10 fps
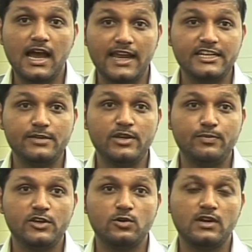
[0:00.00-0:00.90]
IT,
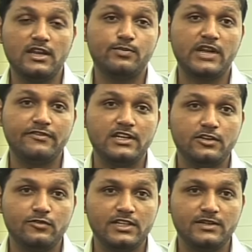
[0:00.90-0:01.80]
BPO, and private
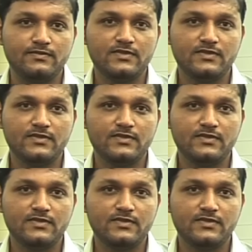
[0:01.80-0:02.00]
equity.